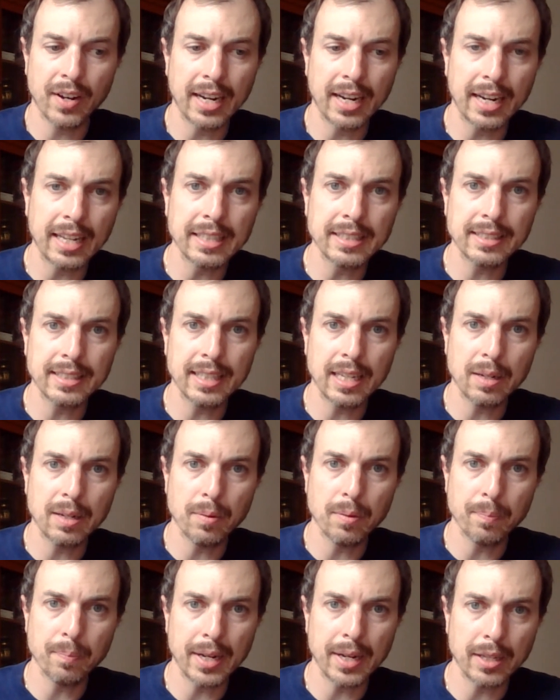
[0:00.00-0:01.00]

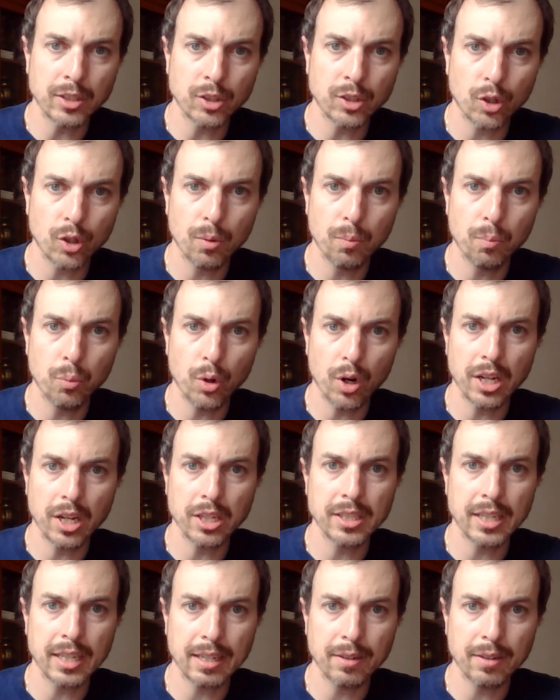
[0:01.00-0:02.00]
financing major
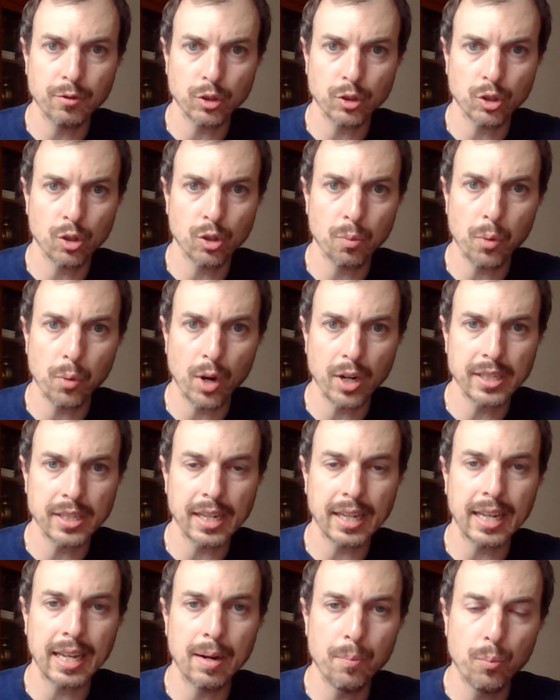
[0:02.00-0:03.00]
project, infrastructure
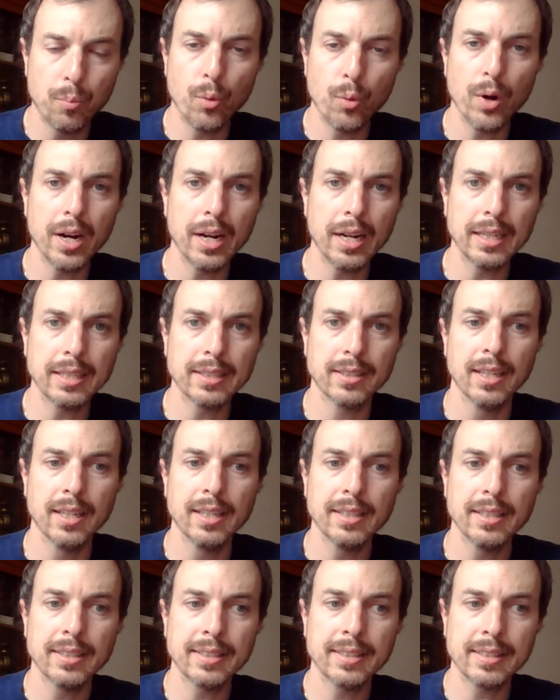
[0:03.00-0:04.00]
project, it
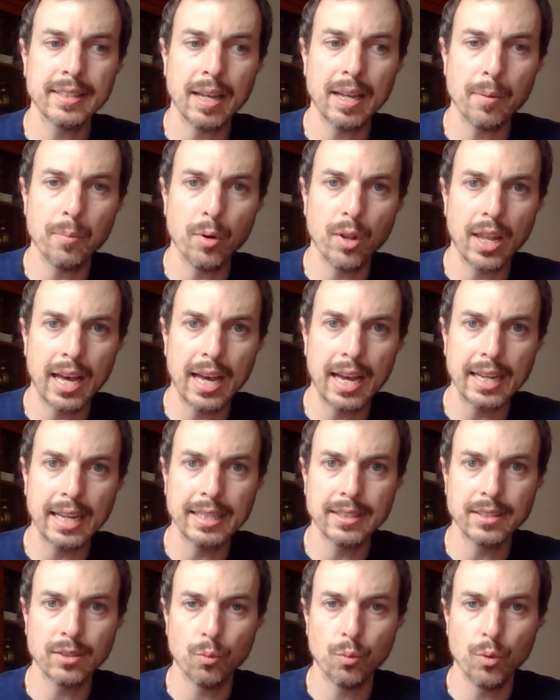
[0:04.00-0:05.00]
brings
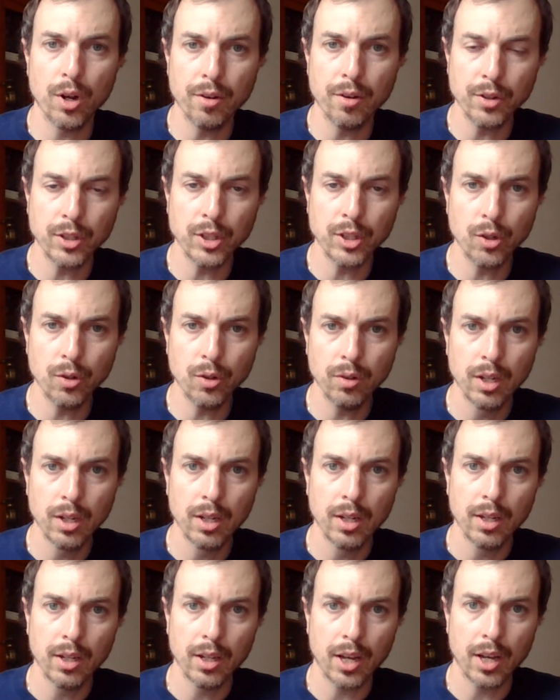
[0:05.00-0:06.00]
stabilized revenue.
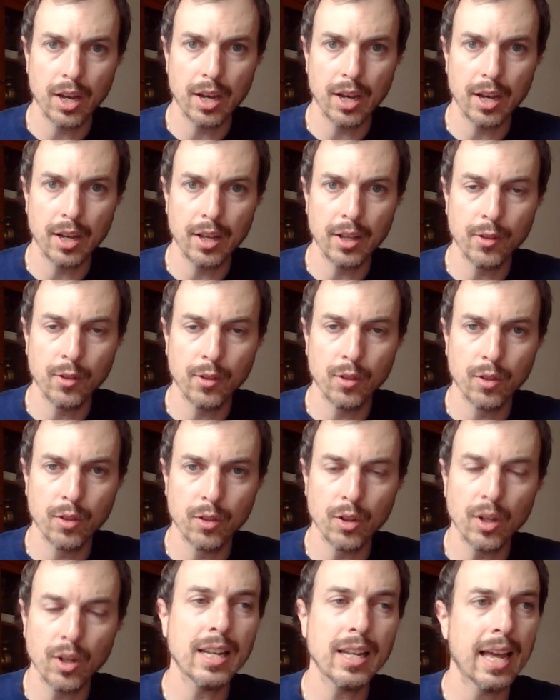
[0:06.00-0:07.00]
Uh,
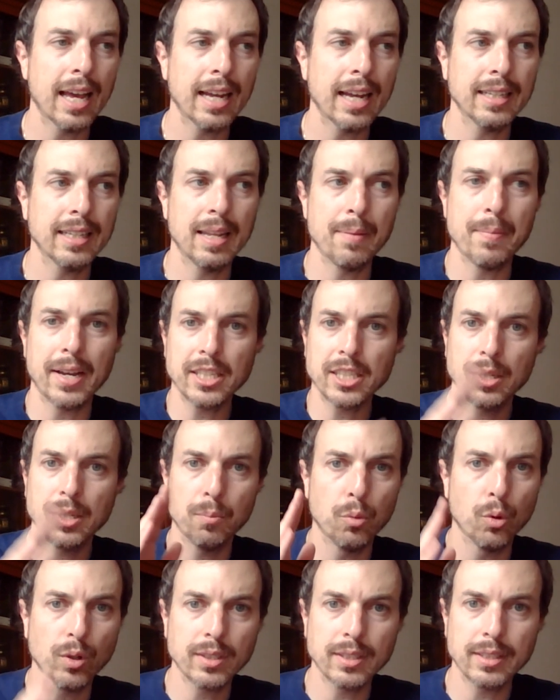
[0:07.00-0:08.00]
not like les
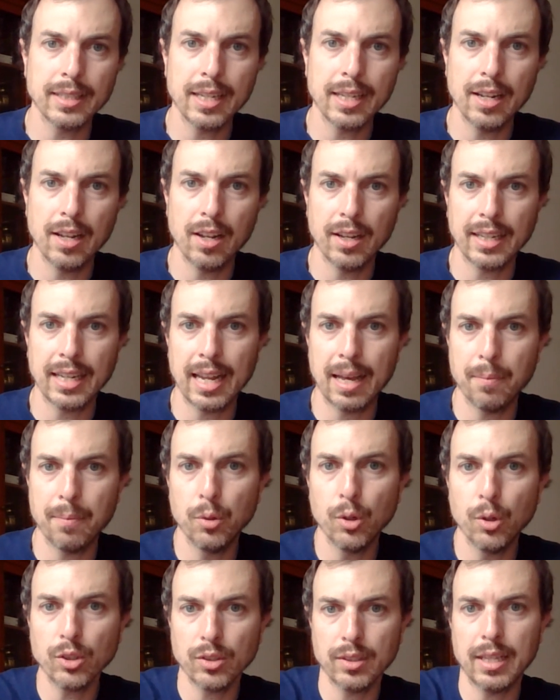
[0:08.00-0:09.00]
marchés boursiers, like la
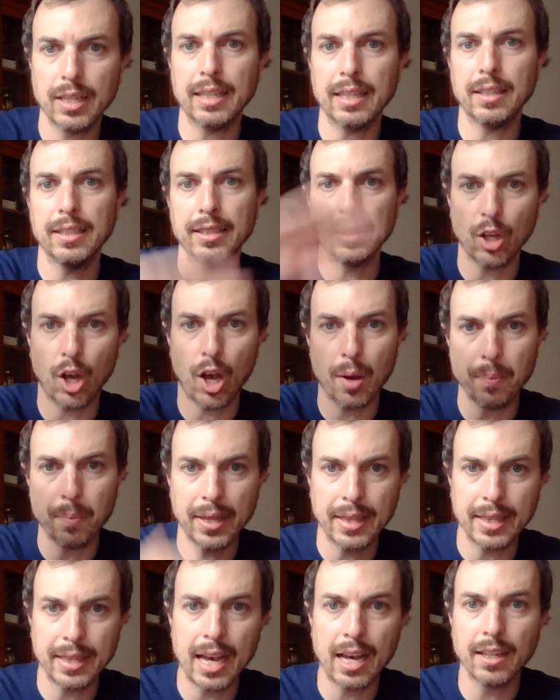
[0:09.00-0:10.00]
bourse that is
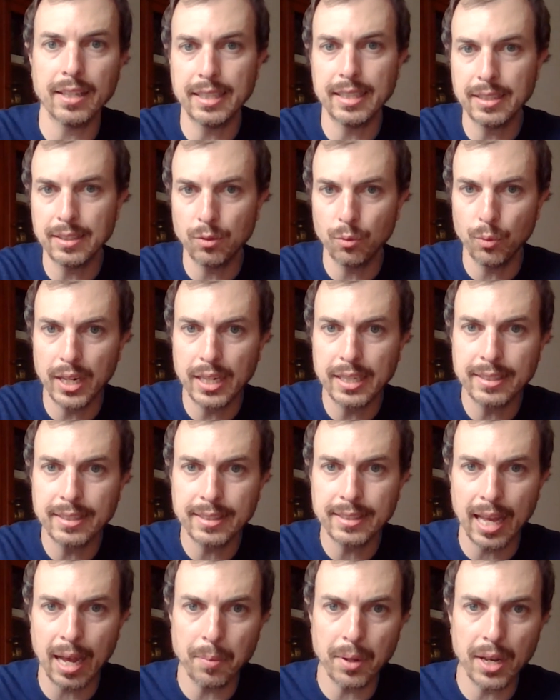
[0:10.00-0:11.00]
up and down. It's really
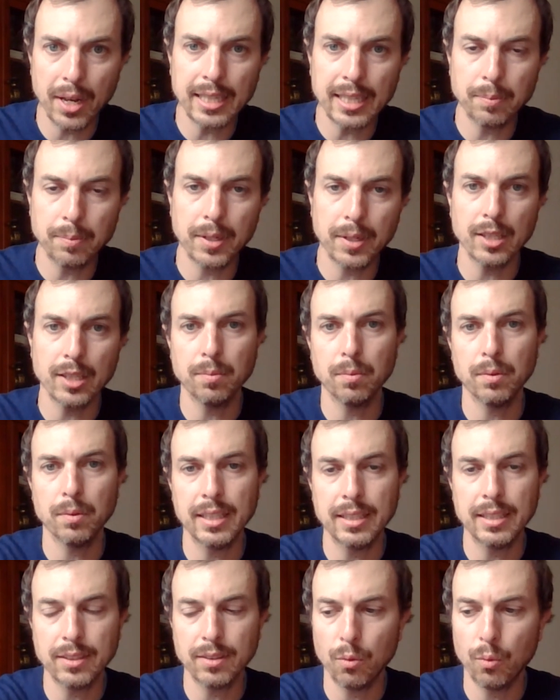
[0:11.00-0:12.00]
stabilized because
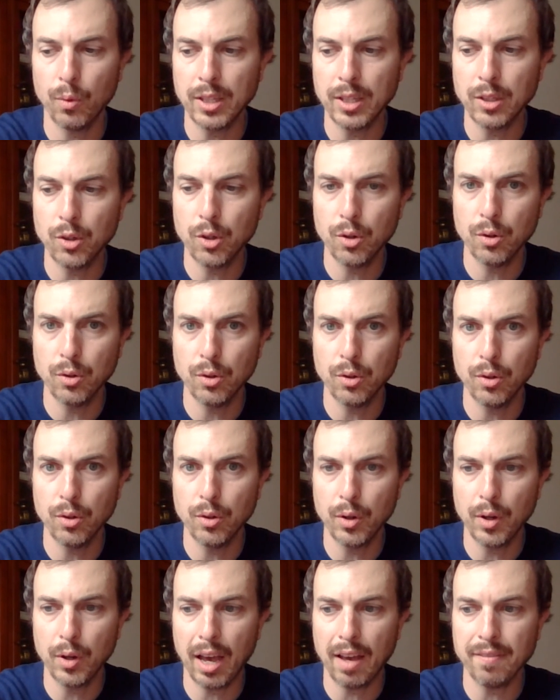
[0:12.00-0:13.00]
it's when you,
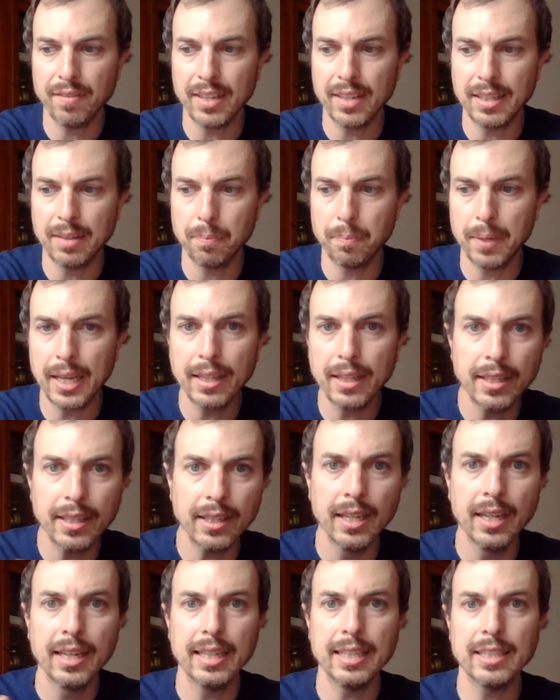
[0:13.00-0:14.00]
you have it built,
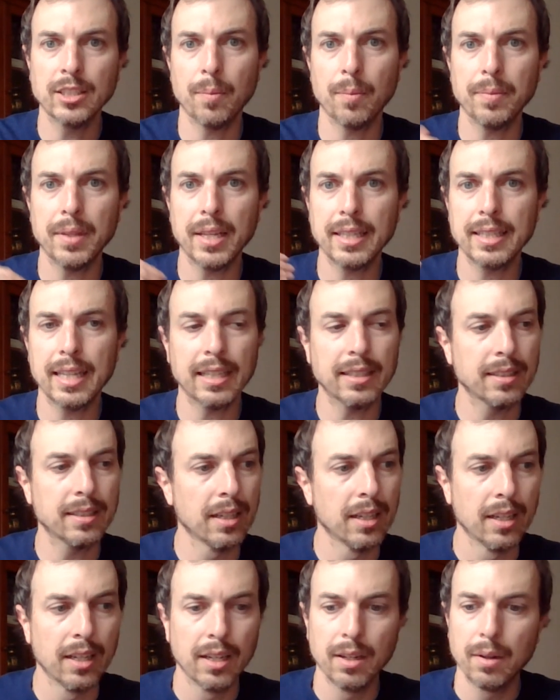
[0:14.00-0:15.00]
it's something
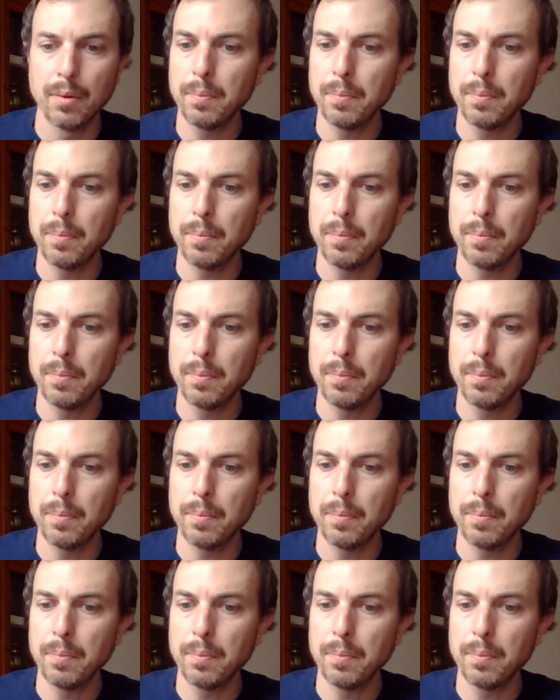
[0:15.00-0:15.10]
that